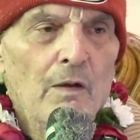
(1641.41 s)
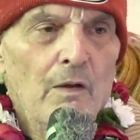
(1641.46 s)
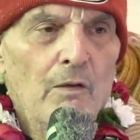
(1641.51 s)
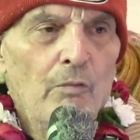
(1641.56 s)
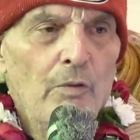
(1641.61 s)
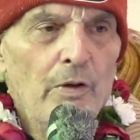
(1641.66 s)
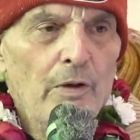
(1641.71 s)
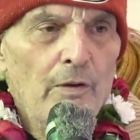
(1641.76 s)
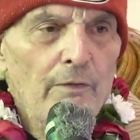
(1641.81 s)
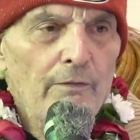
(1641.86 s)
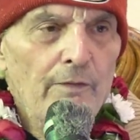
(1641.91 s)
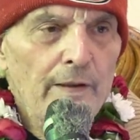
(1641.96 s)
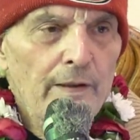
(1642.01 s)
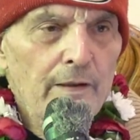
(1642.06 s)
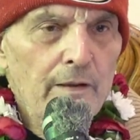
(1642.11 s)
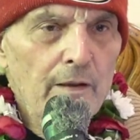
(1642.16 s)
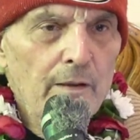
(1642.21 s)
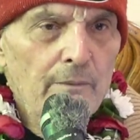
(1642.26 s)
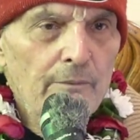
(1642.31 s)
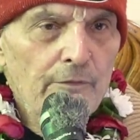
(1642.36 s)
where have I
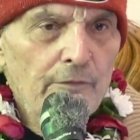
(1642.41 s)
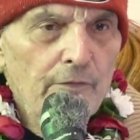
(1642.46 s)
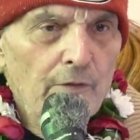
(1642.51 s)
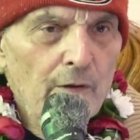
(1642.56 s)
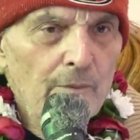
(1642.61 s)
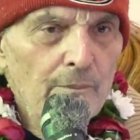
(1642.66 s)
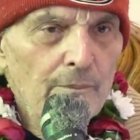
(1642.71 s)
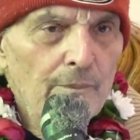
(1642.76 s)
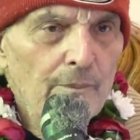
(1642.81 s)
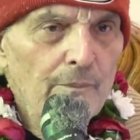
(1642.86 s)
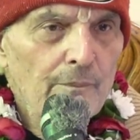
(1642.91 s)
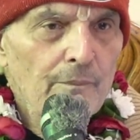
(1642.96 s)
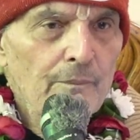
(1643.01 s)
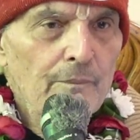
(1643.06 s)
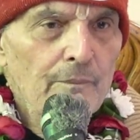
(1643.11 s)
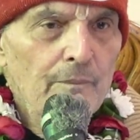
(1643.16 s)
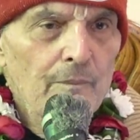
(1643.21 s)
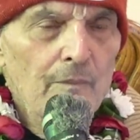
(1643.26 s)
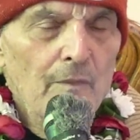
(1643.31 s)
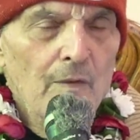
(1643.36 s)
come from,
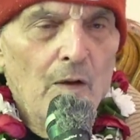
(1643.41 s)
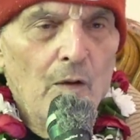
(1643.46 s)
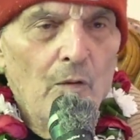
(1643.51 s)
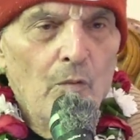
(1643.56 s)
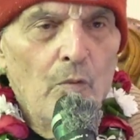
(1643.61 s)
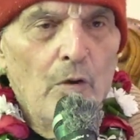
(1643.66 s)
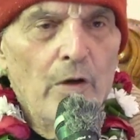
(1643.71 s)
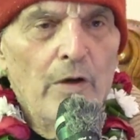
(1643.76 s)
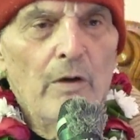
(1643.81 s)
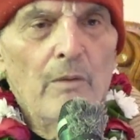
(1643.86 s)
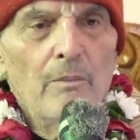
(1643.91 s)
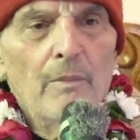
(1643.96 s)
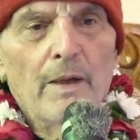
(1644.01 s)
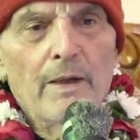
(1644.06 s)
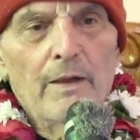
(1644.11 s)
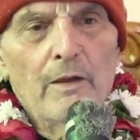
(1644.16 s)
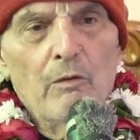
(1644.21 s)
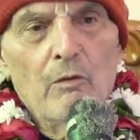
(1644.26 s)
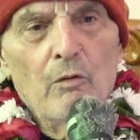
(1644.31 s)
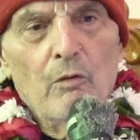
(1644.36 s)
where am
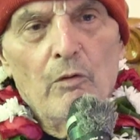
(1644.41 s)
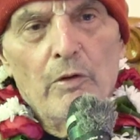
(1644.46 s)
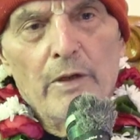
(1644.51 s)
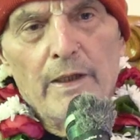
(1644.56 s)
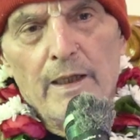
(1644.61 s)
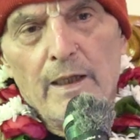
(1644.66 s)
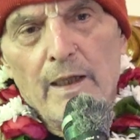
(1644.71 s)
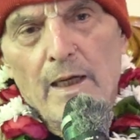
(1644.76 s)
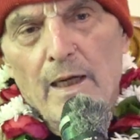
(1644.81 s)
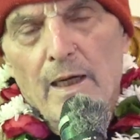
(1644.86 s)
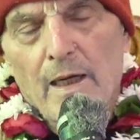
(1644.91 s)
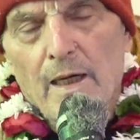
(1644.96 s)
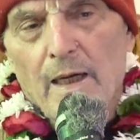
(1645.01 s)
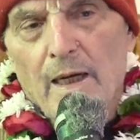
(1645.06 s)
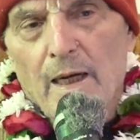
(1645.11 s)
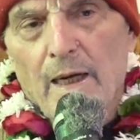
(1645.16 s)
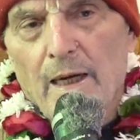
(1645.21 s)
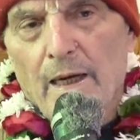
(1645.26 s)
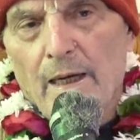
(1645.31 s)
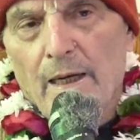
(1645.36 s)
I going,
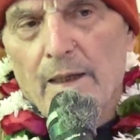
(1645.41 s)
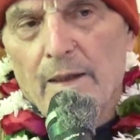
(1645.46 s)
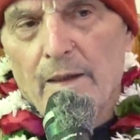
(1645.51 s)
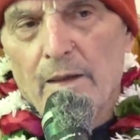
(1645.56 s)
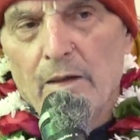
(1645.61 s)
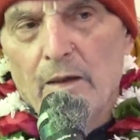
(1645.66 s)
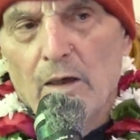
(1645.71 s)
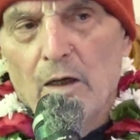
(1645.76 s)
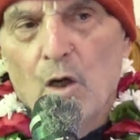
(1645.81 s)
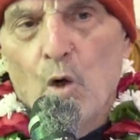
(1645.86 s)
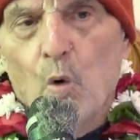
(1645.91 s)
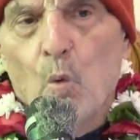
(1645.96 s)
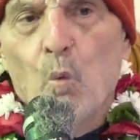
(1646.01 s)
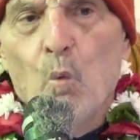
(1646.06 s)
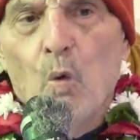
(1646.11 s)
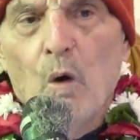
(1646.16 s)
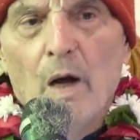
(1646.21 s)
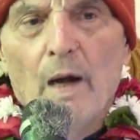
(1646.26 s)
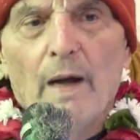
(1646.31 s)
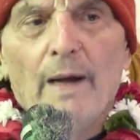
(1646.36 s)
and
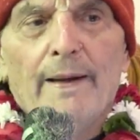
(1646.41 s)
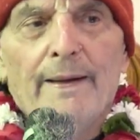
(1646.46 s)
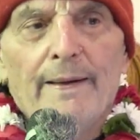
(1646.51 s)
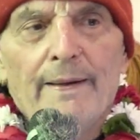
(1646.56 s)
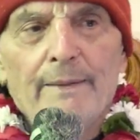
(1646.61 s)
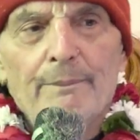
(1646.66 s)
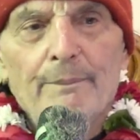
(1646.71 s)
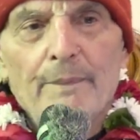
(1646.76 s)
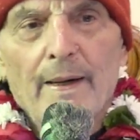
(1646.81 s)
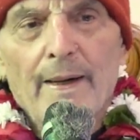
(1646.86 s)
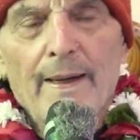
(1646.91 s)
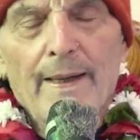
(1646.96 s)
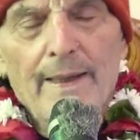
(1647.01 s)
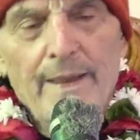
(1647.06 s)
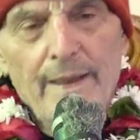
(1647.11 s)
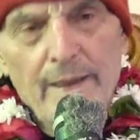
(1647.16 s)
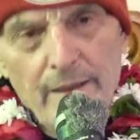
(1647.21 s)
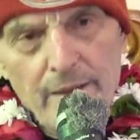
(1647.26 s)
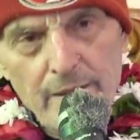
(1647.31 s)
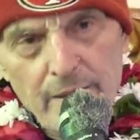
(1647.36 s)
why am I
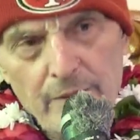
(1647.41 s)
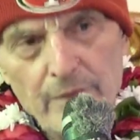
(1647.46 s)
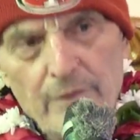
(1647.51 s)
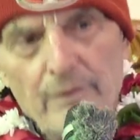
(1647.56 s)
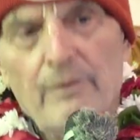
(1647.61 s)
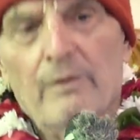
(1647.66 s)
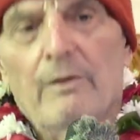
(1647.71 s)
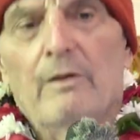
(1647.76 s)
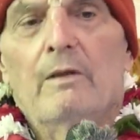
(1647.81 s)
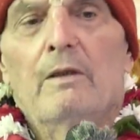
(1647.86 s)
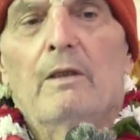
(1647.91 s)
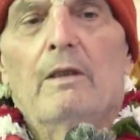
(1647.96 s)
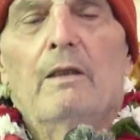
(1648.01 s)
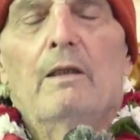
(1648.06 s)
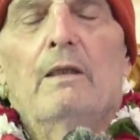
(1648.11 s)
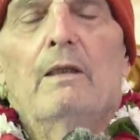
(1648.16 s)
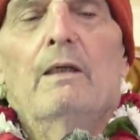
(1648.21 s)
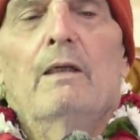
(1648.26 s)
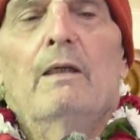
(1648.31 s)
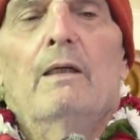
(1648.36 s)
here?
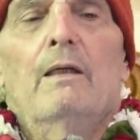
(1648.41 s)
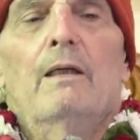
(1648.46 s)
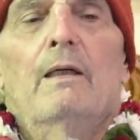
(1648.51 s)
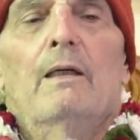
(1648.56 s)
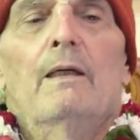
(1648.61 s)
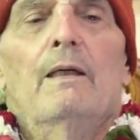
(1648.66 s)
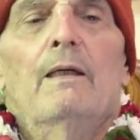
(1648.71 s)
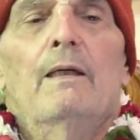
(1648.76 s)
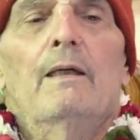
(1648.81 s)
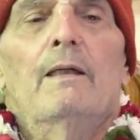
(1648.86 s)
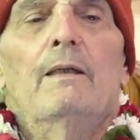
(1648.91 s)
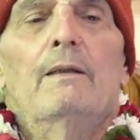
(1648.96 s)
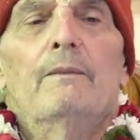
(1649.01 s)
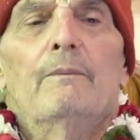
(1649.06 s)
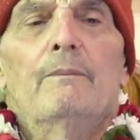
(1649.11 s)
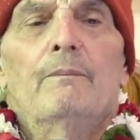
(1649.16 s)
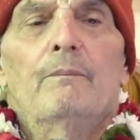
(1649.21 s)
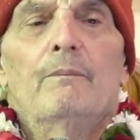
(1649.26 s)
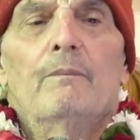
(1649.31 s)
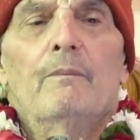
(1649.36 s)
Uh,
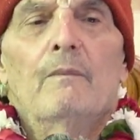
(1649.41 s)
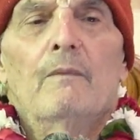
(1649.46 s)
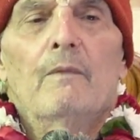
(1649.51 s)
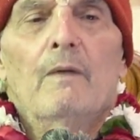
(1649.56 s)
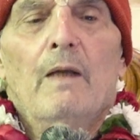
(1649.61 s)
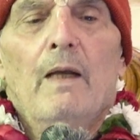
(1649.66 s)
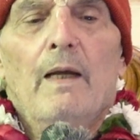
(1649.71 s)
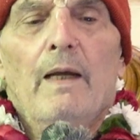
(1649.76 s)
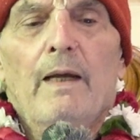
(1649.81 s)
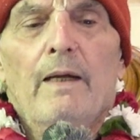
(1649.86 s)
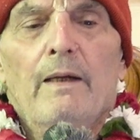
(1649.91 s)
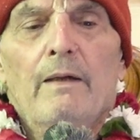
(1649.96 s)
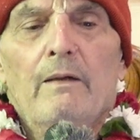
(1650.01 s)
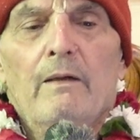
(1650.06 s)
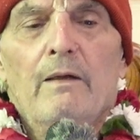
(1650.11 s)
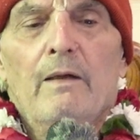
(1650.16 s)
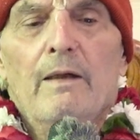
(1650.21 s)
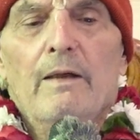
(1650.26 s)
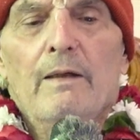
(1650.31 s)
and